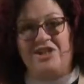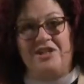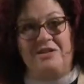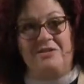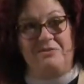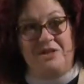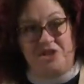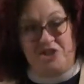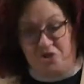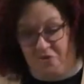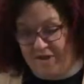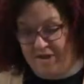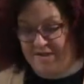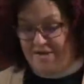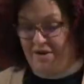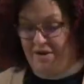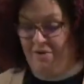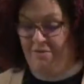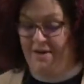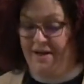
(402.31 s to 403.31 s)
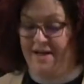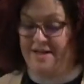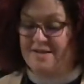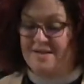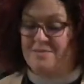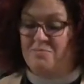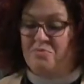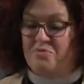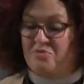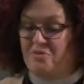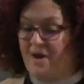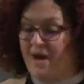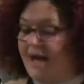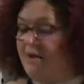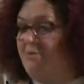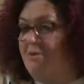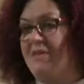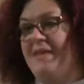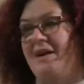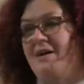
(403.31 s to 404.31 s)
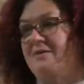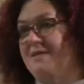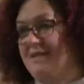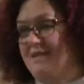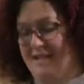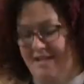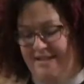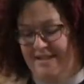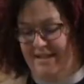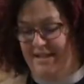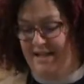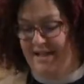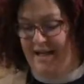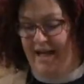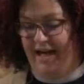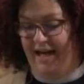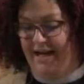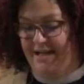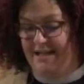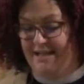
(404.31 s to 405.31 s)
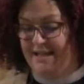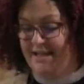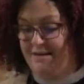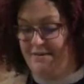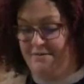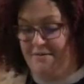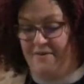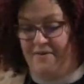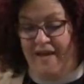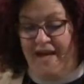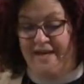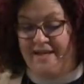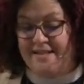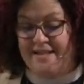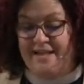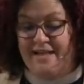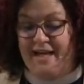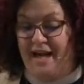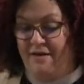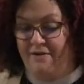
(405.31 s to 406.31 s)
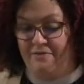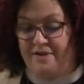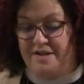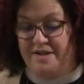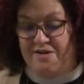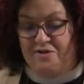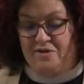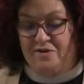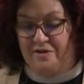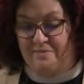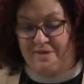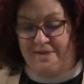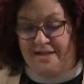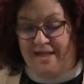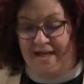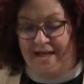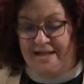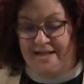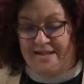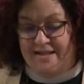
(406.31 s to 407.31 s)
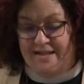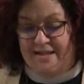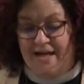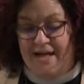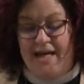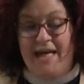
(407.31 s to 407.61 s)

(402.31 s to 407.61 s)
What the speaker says: rejoice always, pray without ceasing, and give thanks in every circumstance,